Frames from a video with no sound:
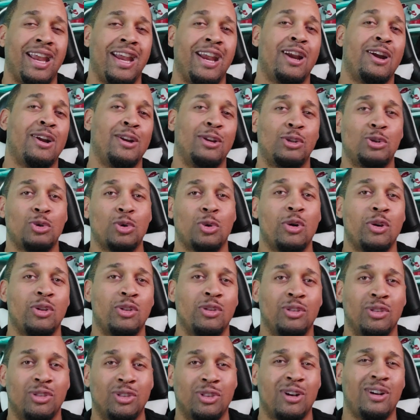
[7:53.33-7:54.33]
Air
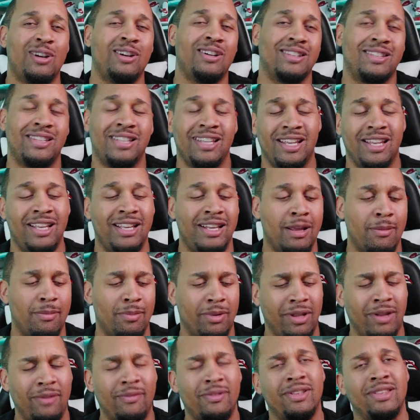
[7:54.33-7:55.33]
Jordan 13, I
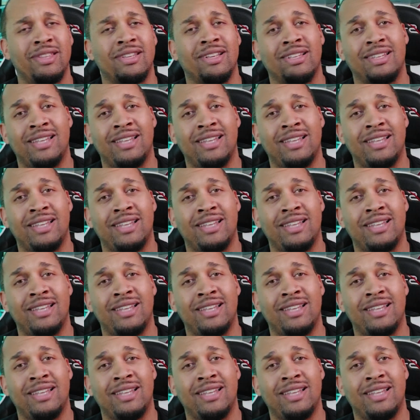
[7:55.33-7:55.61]
believe in the